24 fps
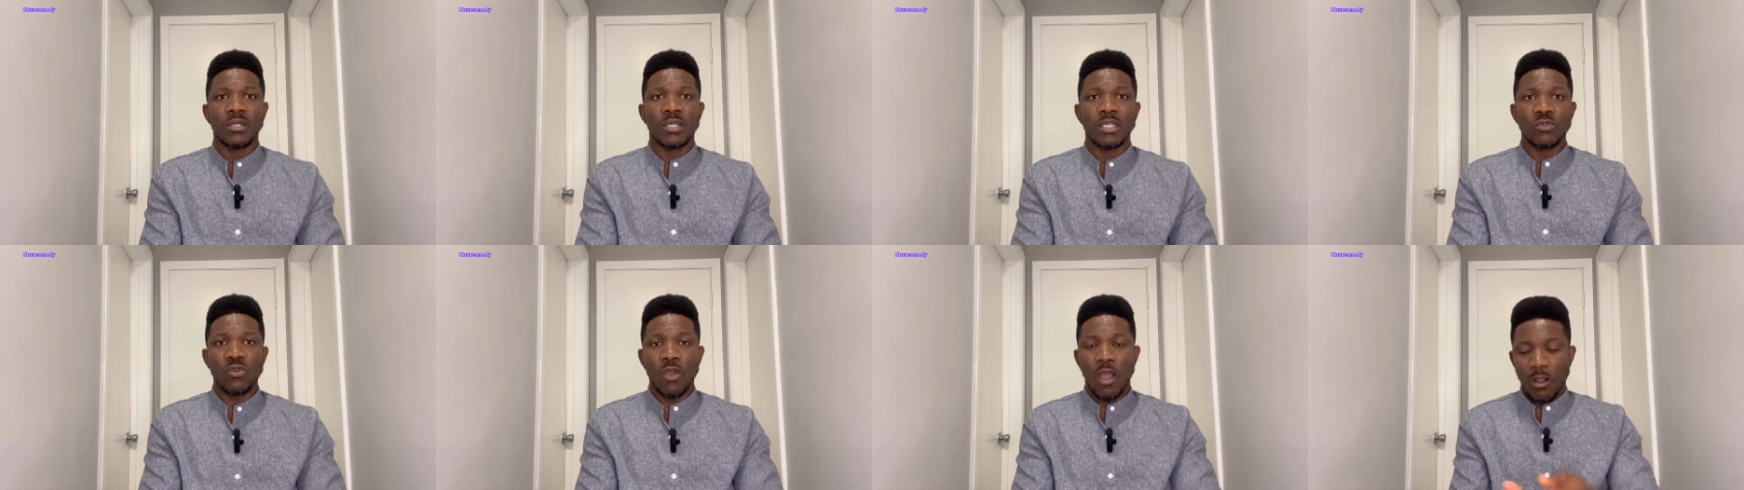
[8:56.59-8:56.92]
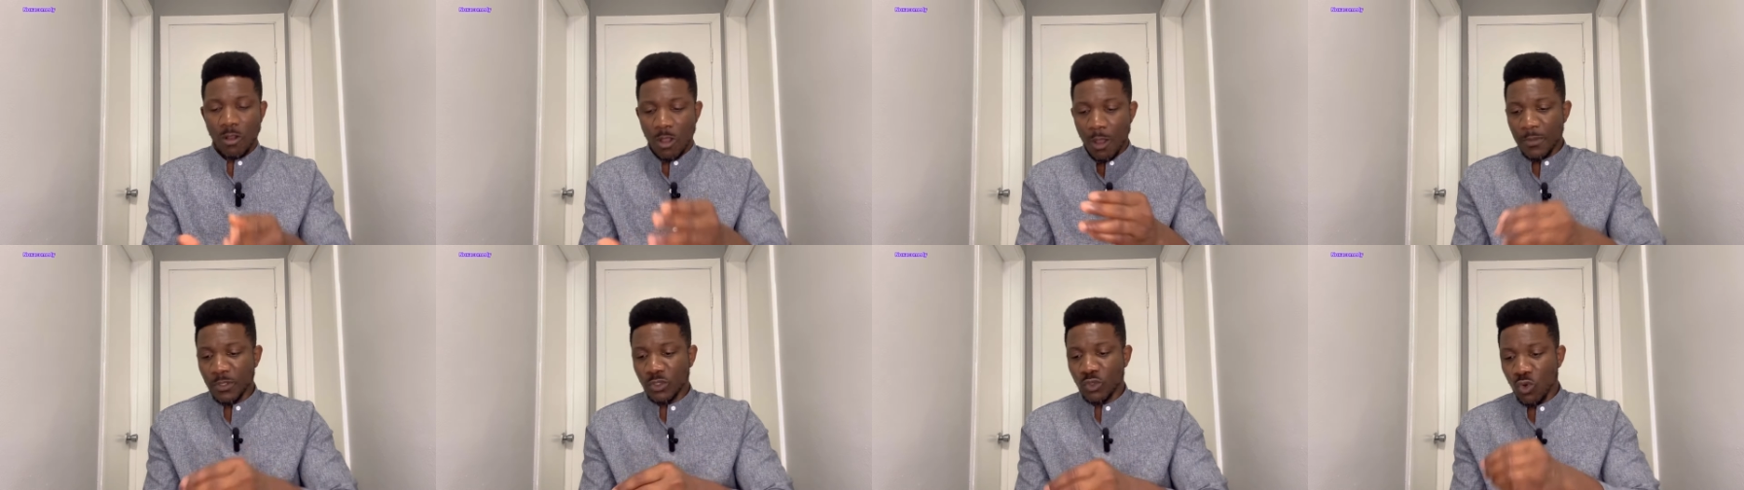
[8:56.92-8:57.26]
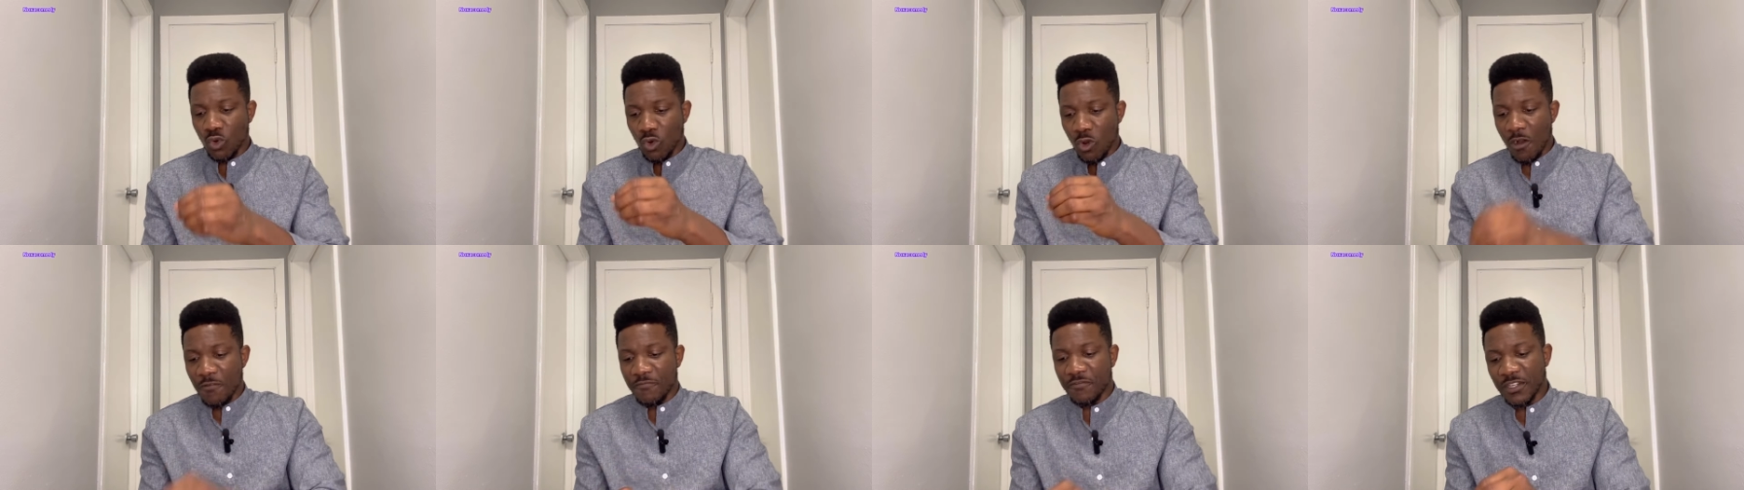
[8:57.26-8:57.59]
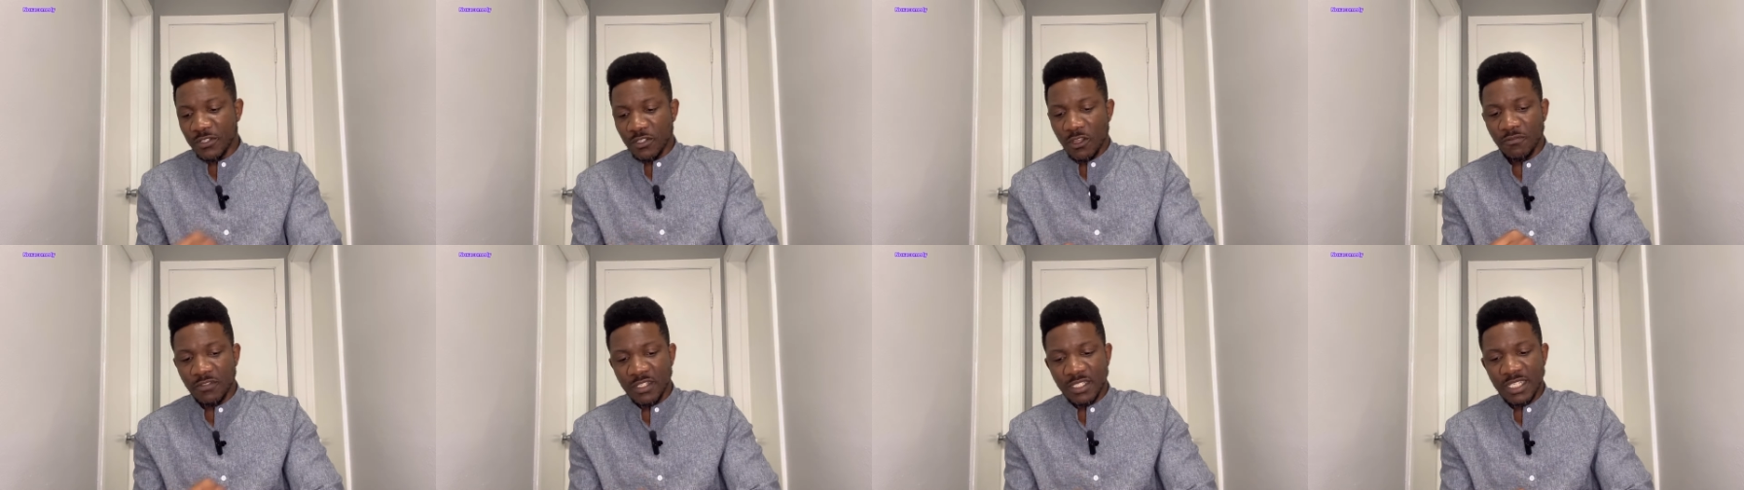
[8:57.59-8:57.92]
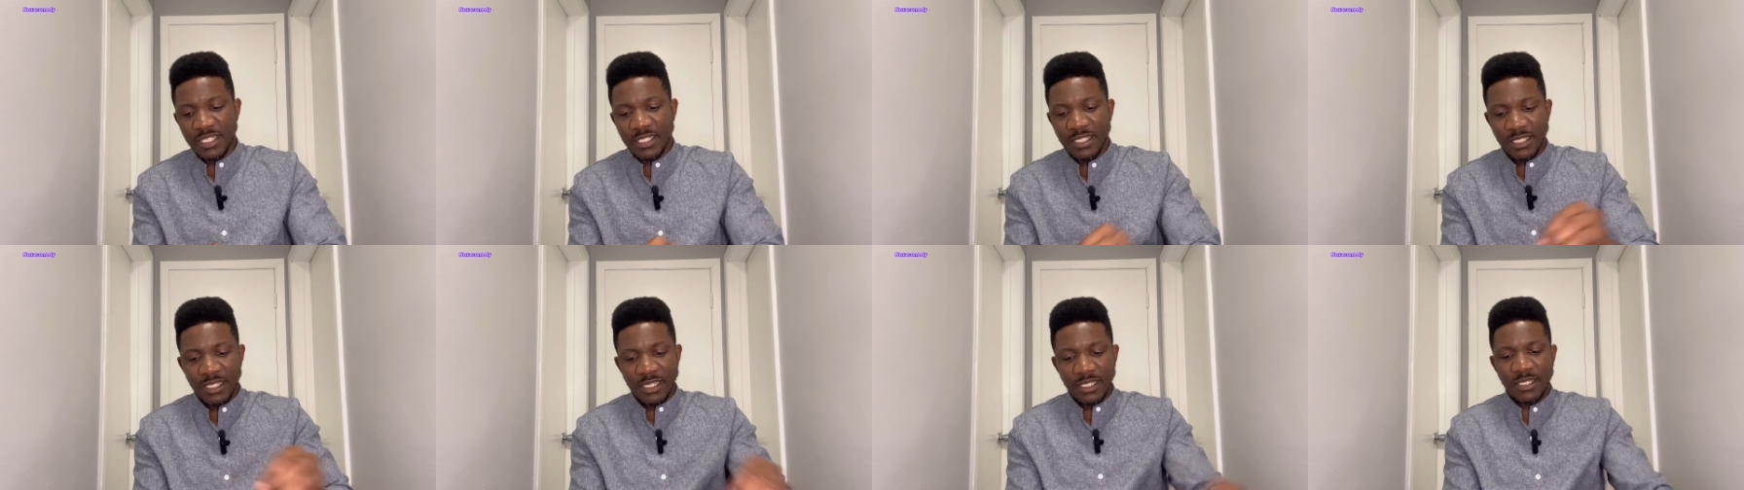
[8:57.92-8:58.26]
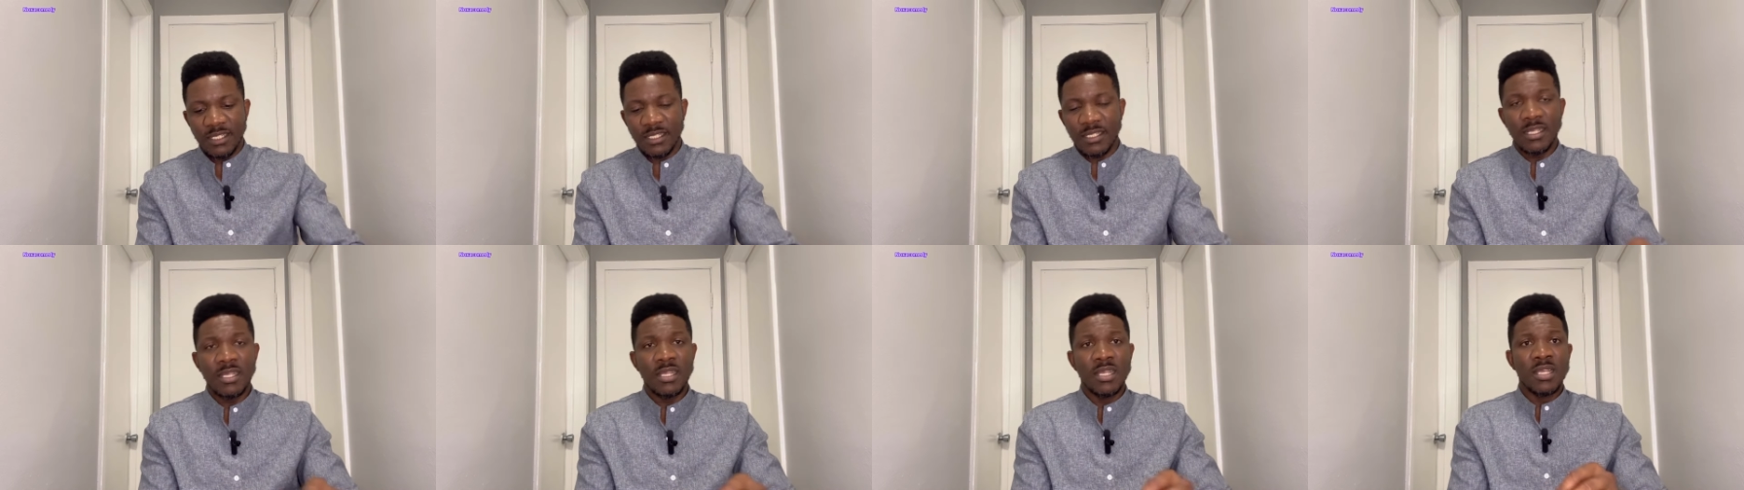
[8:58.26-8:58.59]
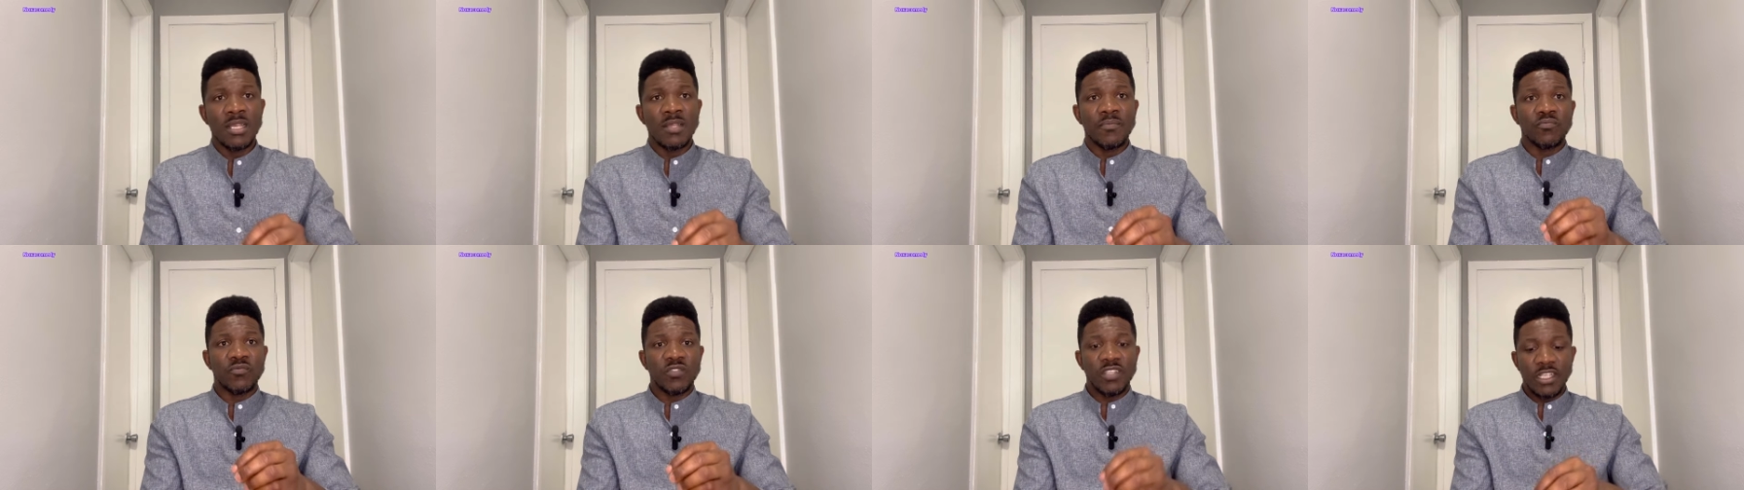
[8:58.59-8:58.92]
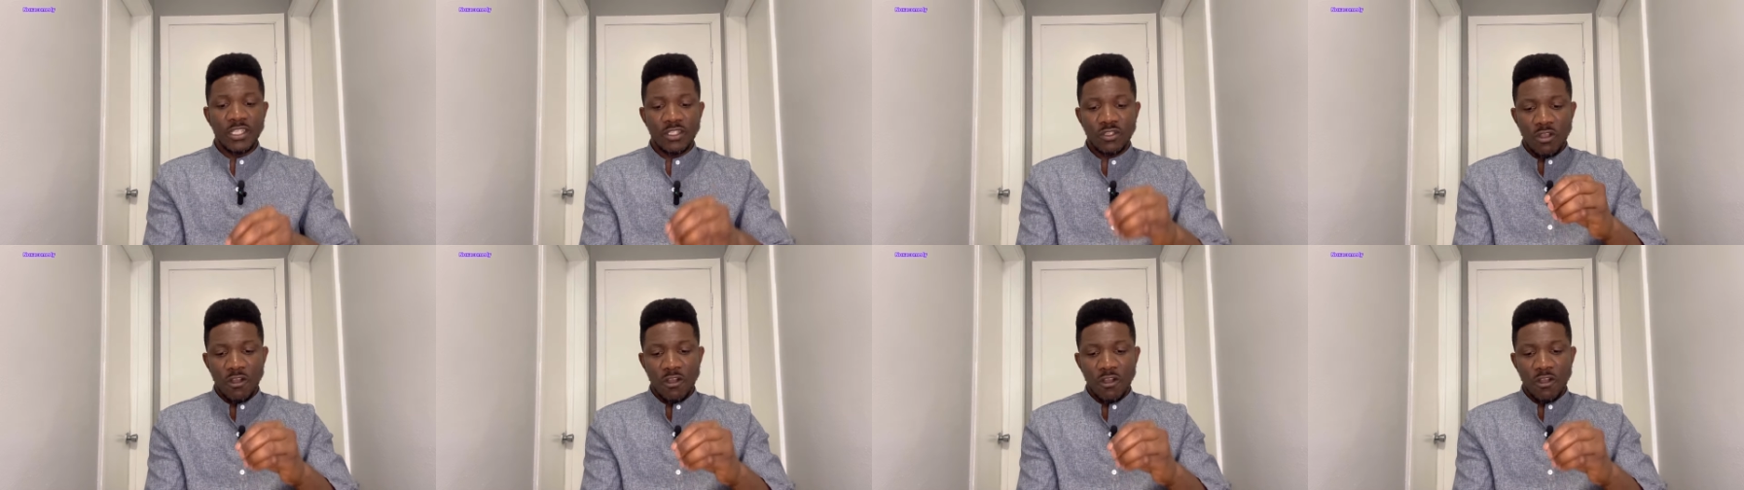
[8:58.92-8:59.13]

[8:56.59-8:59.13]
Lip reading: You are coming to a conference of this